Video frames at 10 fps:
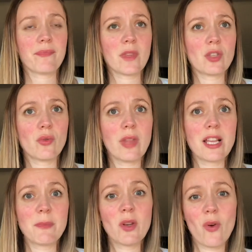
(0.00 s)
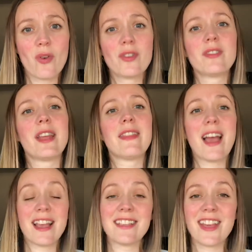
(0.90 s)
So that's been ordered and
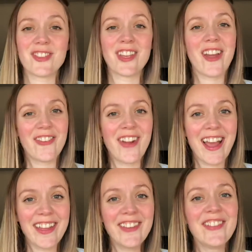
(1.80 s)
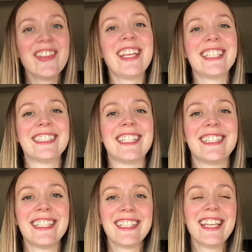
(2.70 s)
that has actually arrived,
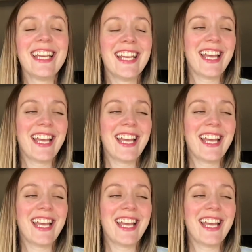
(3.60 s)
excitingly.